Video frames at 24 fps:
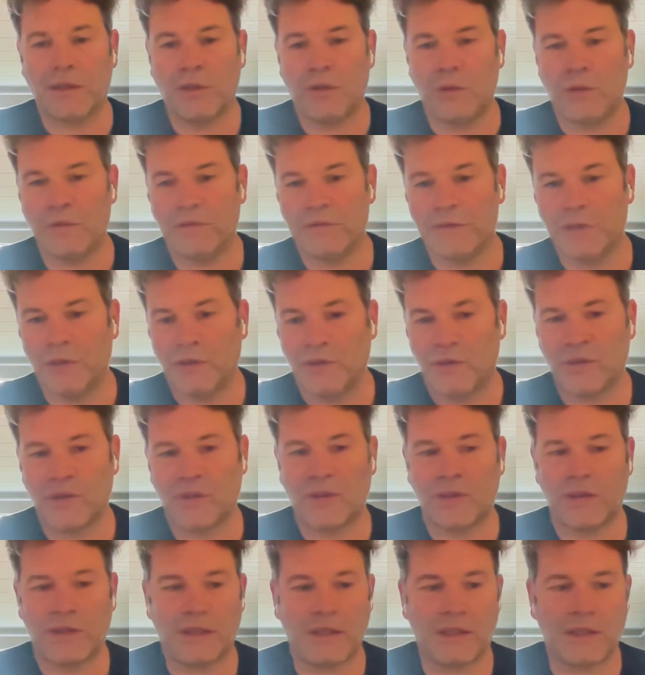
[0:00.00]
All of
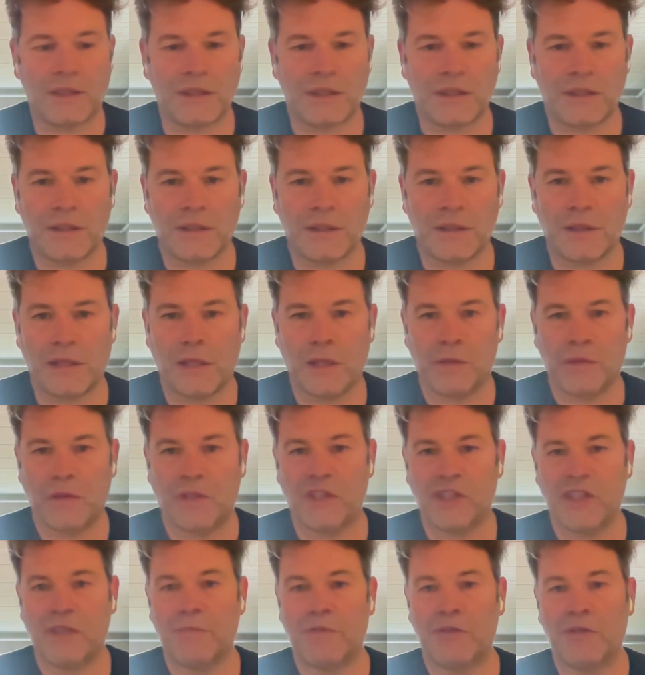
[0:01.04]
those are
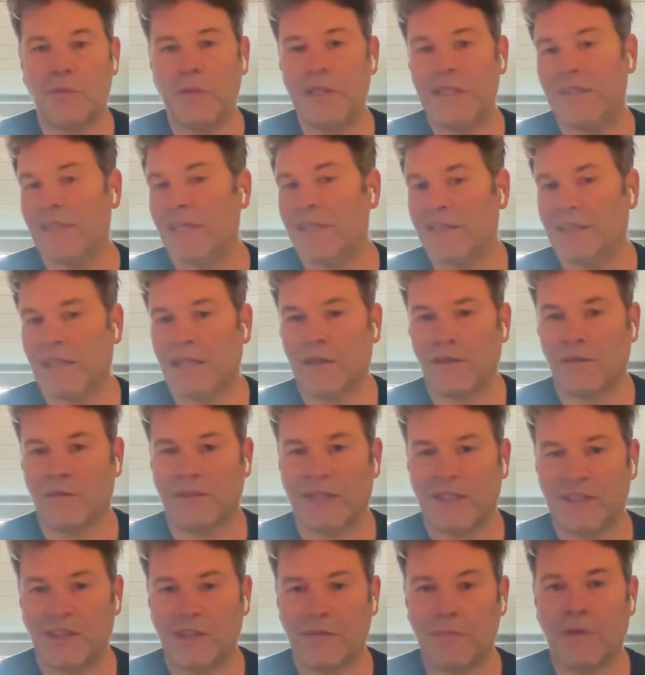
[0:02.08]
customers. We take care of
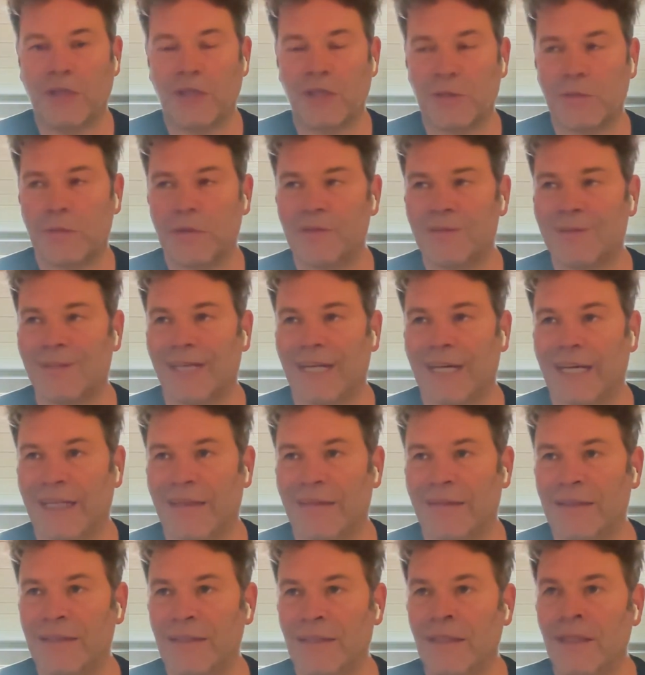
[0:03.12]
asset management
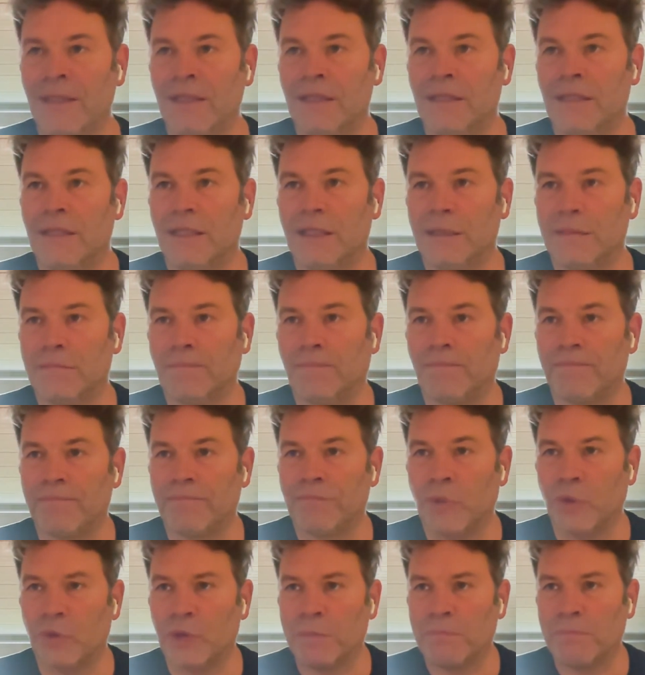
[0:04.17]
and,
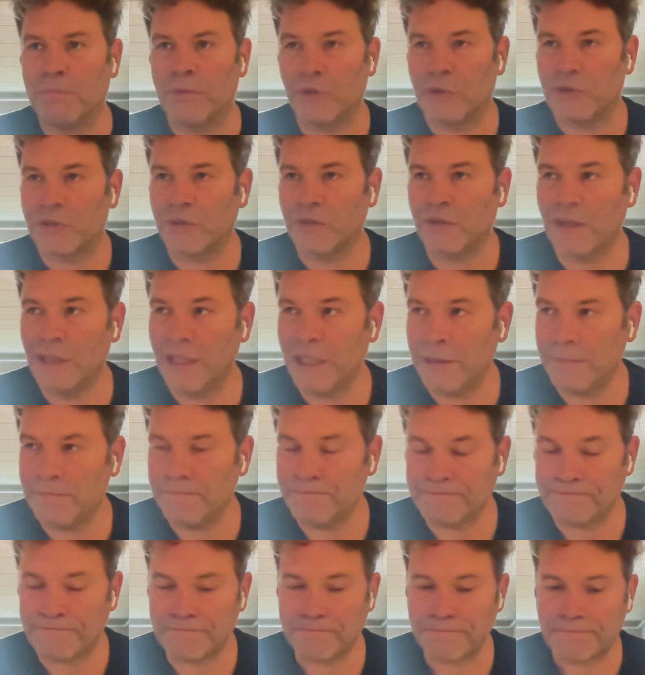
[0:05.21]
more importantly,
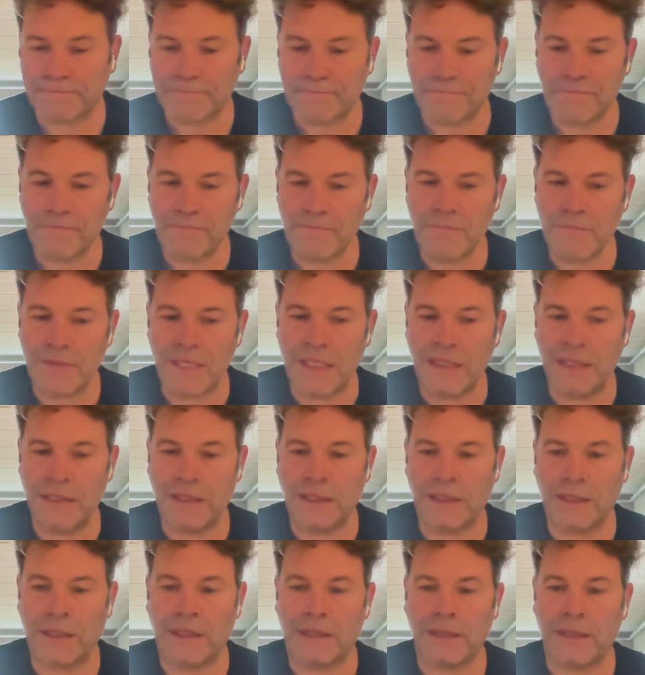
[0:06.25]

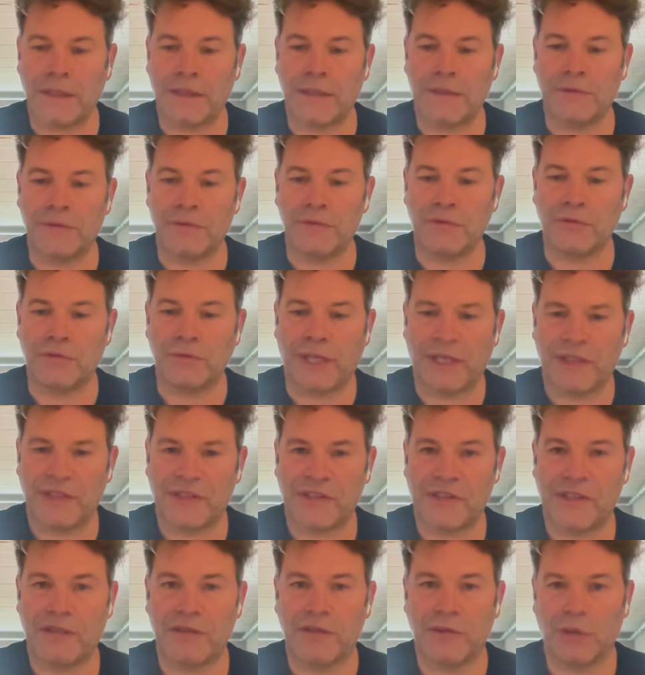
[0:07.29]

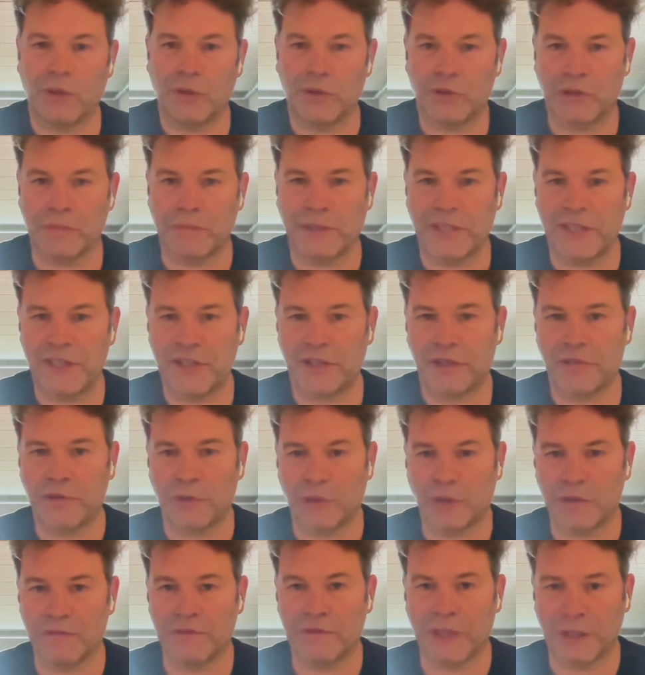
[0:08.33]
drastic
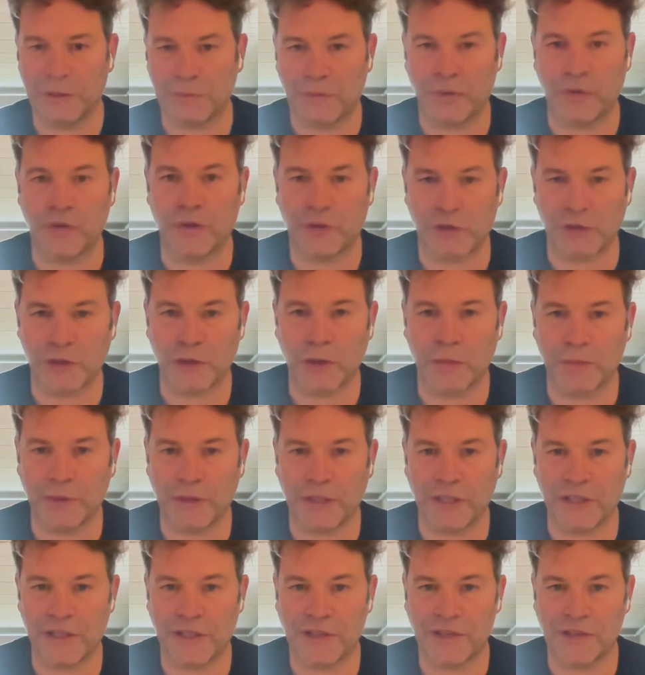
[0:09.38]
automation of their production
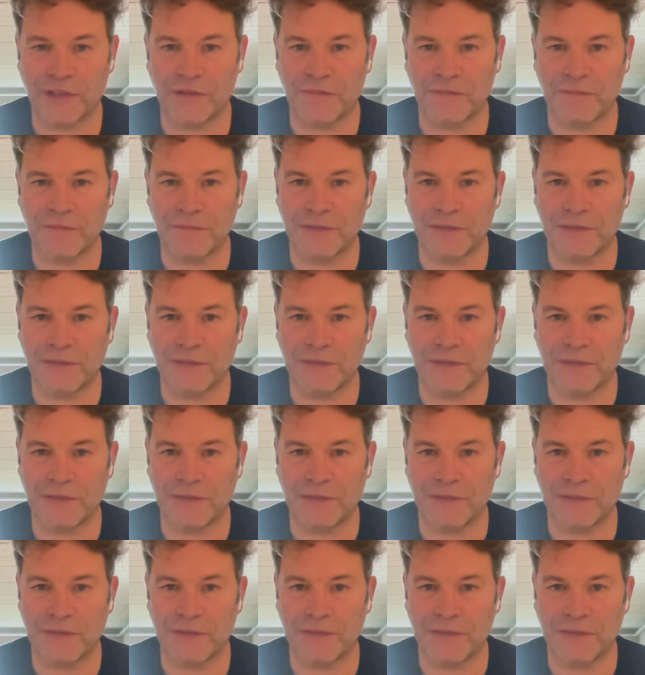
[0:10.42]
operations.